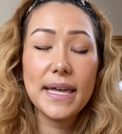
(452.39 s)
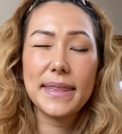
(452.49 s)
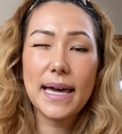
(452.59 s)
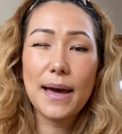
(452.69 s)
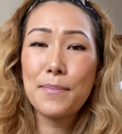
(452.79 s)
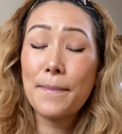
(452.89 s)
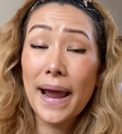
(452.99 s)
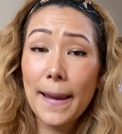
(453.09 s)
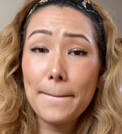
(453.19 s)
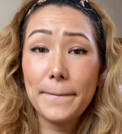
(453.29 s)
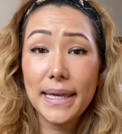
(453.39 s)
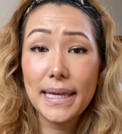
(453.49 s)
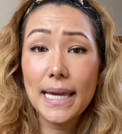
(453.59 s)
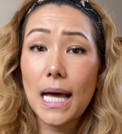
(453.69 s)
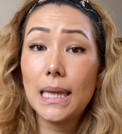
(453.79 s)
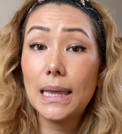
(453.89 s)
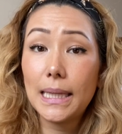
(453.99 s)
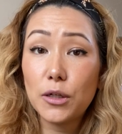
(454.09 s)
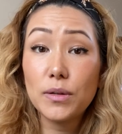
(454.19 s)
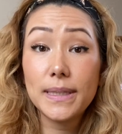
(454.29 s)
that might be a
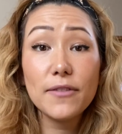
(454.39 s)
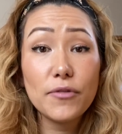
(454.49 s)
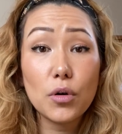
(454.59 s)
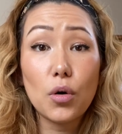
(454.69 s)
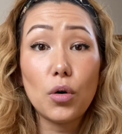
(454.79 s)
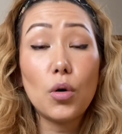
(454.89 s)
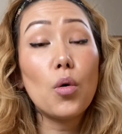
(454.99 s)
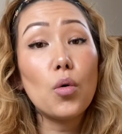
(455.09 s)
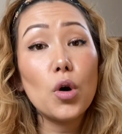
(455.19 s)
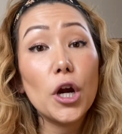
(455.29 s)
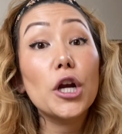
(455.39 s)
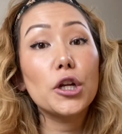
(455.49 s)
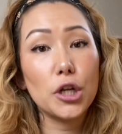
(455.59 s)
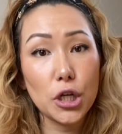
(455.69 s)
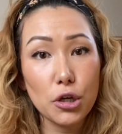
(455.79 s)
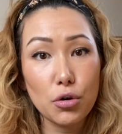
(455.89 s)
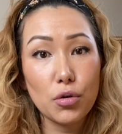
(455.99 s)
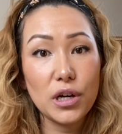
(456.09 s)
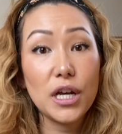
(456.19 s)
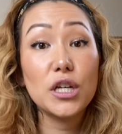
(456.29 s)
little difficult or new.
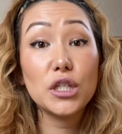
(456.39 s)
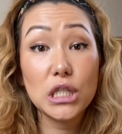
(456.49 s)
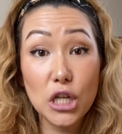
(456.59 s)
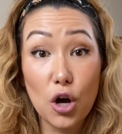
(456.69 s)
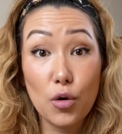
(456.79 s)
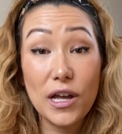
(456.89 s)
So